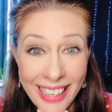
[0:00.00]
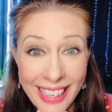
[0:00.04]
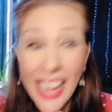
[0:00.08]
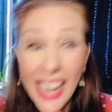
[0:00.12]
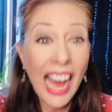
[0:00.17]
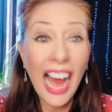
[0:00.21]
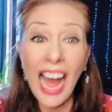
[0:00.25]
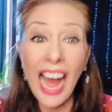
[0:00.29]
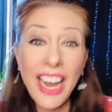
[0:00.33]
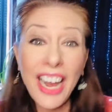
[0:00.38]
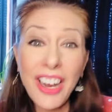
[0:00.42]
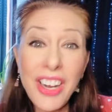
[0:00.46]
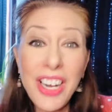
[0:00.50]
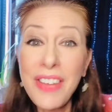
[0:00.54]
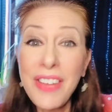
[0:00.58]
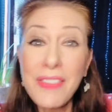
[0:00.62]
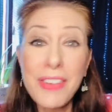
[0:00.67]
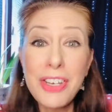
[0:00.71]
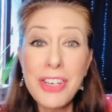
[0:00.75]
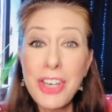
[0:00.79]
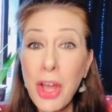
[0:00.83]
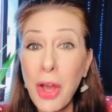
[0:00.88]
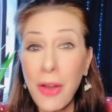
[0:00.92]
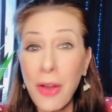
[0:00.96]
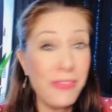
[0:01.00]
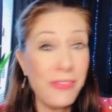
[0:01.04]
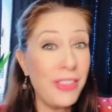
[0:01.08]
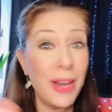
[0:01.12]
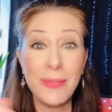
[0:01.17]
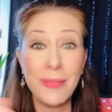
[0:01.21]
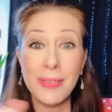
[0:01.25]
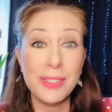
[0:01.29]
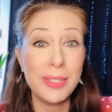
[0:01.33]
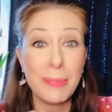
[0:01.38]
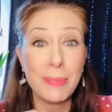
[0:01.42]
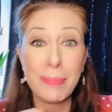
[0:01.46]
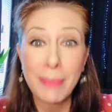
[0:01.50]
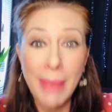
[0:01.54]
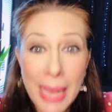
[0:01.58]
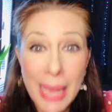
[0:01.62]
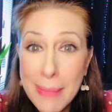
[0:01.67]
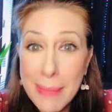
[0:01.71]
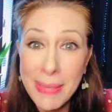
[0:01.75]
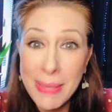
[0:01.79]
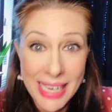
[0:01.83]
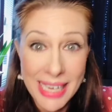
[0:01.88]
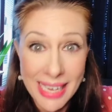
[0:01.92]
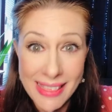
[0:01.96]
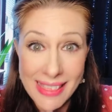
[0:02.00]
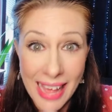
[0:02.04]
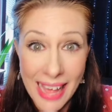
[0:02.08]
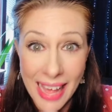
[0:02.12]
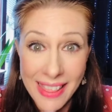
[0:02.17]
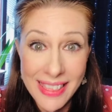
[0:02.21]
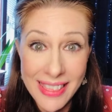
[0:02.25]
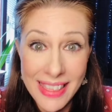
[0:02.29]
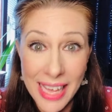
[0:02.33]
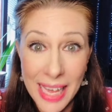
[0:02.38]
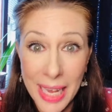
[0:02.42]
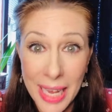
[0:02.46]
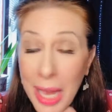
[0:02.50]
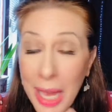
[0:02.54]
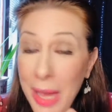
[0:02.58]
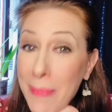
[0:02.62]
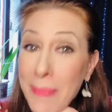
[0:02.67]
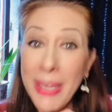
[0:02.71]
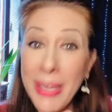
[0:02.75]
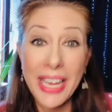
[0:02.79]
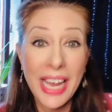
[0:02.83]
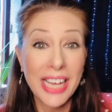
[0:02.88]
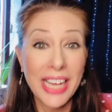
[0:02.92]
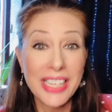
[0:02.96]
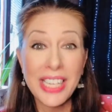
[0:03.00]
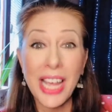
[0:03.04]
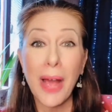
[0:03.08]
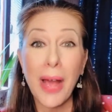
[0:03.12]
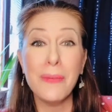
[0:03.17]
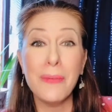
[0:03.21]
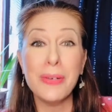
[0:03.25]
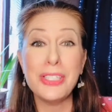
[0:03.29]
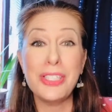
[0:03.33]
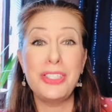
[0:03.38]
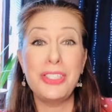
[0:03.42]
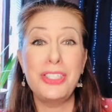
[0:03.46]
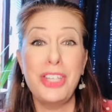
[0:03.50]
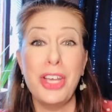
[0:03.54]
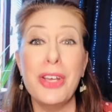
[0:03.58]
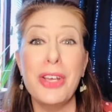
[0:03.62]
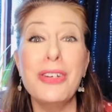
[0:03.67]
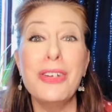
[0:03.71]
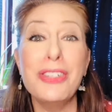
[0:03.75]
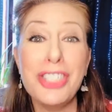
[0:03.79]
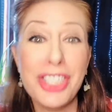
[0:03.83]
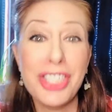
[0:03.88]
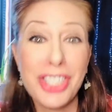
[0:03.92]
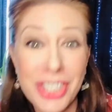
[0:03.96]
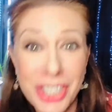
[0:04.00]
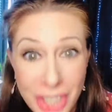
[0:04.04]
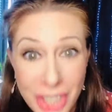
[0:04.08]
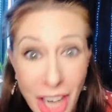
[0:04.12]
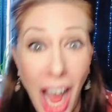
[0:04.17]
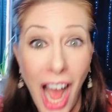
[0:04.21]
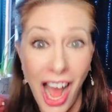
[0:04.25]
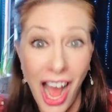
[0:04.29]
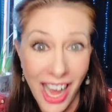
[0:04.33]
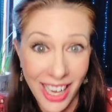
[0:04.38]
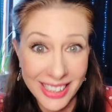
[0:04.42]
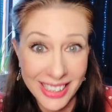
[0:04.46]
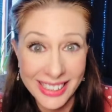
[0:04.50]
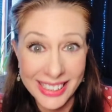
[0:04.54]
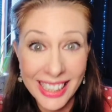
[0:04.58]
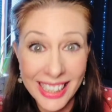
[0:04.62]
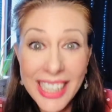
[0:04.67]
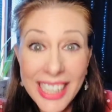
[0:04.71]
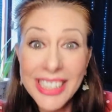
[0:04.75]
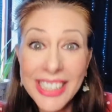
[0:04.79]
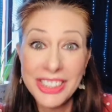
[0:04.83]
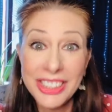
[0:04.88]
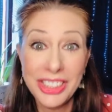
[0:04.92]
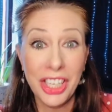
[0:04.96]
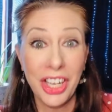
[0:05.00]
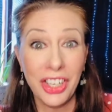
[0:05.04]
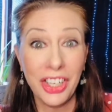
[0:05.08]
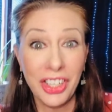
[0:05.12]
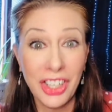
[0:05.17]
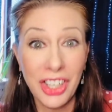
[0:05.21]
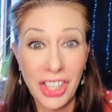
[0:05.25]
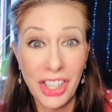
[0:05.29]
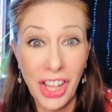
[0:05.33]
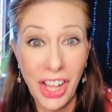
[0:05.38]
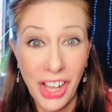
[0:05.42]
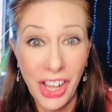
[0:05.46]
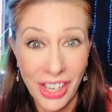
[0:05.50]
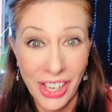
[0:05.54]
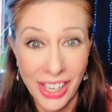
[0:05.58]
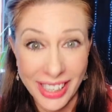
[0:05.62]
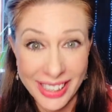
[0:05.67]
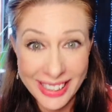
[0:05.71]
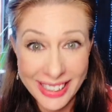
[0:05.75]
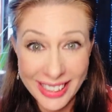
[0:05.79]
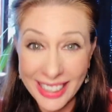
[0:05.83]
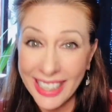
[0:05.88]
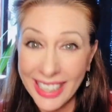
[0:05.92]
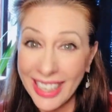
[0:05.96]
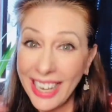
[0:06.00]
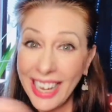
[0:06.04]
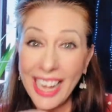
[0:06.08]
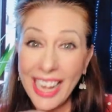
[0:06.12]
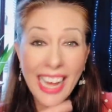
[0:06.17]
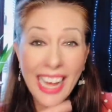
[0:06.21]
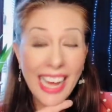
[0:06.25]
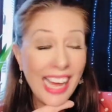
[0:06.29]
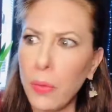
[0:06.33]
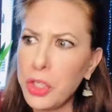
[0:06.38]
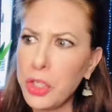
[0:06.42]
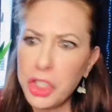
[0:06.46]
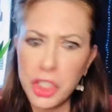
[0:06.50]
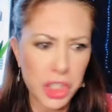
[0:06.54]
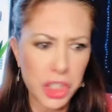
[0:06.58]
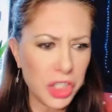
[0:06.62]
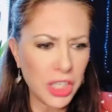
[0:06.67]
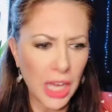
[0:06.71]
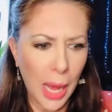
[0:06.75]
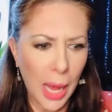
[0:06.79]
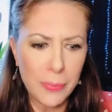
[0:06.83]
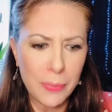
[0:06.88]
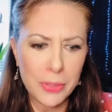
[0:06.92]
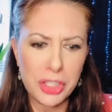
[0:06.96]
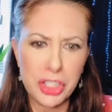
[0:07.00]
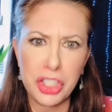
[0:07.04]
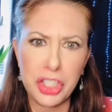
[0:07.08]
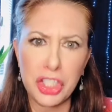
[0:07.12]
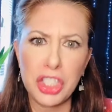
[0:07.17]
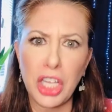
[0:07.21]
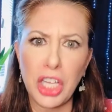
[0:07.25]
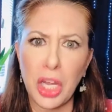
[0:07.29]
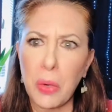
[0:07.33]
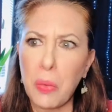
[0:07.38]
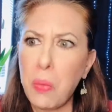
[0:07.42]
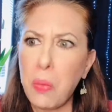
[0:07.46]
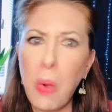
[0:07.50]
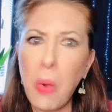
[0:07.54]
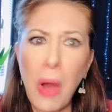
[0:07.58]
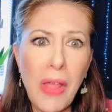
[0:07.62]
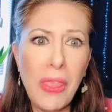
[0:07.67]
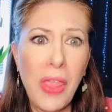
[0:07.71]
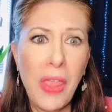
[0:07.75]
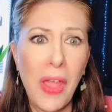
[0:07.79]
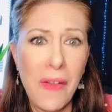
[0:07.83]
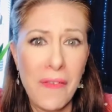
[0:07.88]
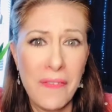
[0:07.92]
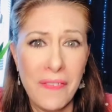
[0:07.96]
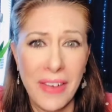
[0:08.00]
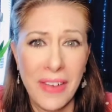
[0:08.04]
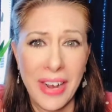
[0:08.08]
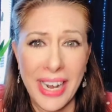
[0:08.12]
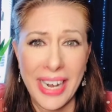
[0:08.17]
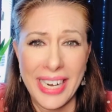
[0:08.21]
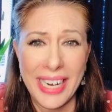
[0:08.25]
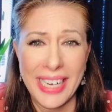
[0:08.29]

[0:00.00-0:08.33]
I don't even know if there was a baby in that thing because I was too shocked to look. It's just, I was just like, what the freak